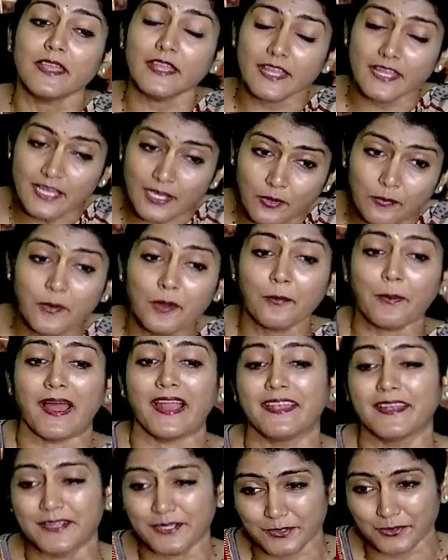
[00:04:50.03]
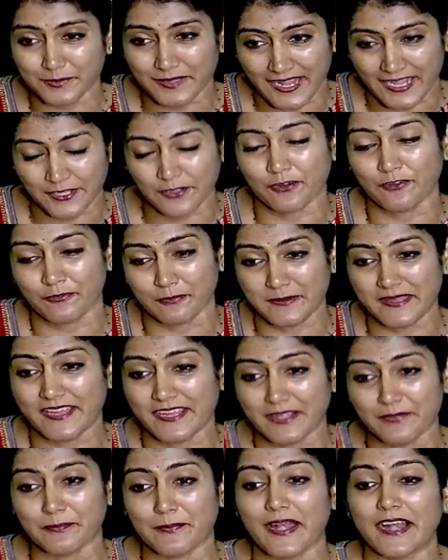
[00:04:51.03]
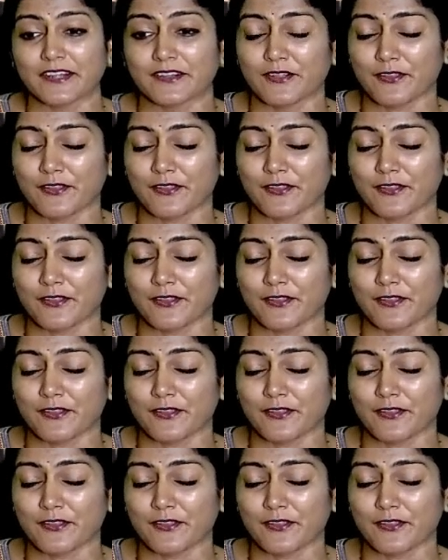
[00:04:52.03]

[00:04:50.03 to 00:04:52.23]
equivalent to that of being in practice